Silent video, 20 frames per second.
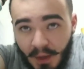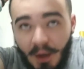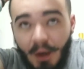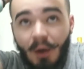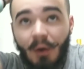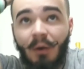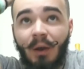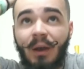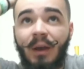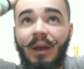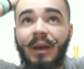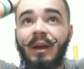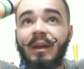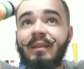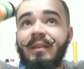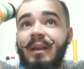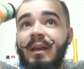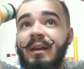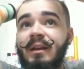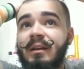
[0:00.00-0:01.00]
All right,
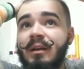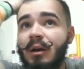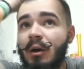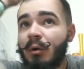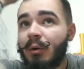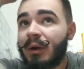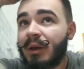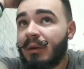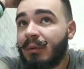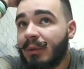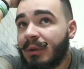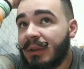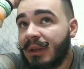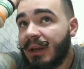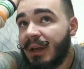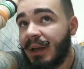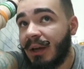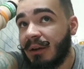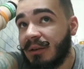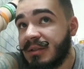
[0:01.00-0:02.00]
and then go in with the
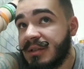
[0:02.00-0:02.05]
hair.